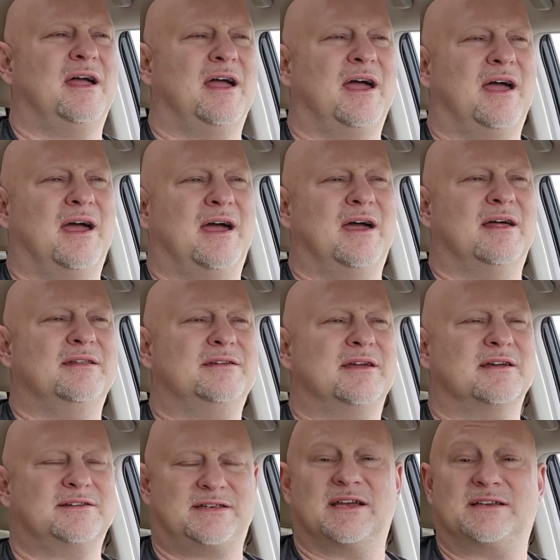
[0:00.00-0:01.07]

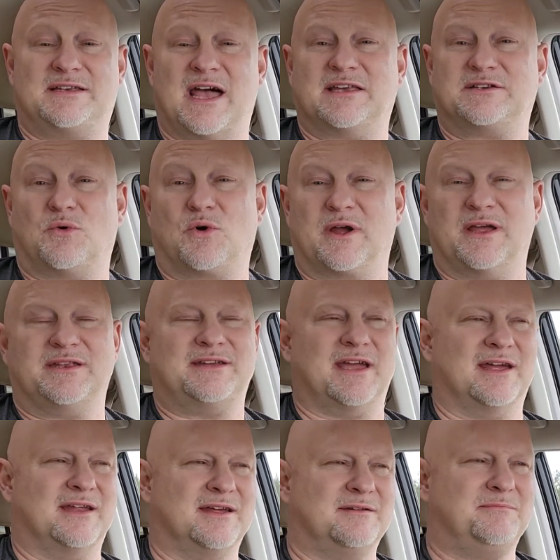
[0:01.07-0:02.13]
and success
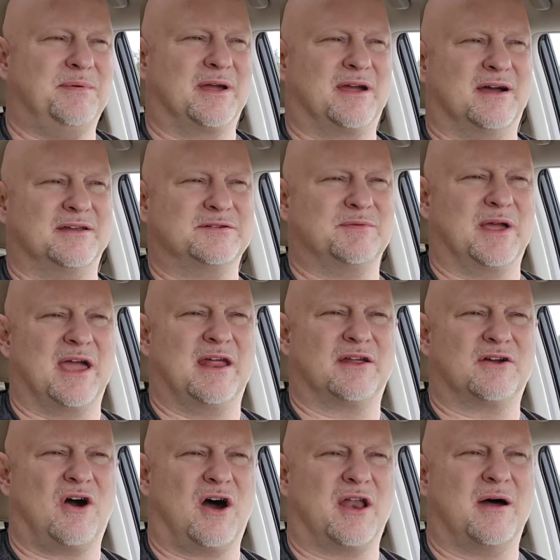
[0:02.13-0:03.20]
orientated, because we get
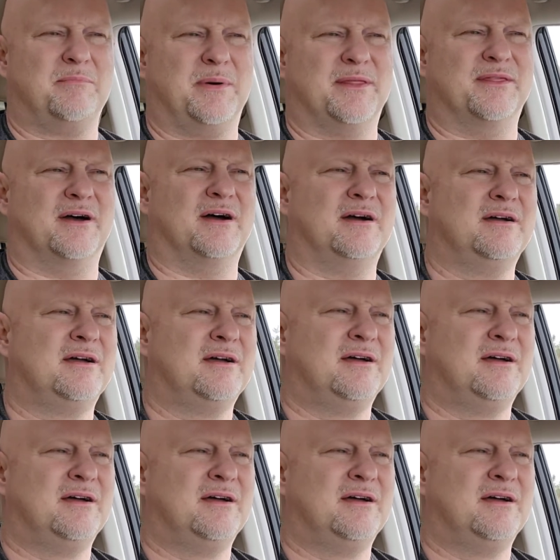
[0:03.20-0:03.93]
caught up in the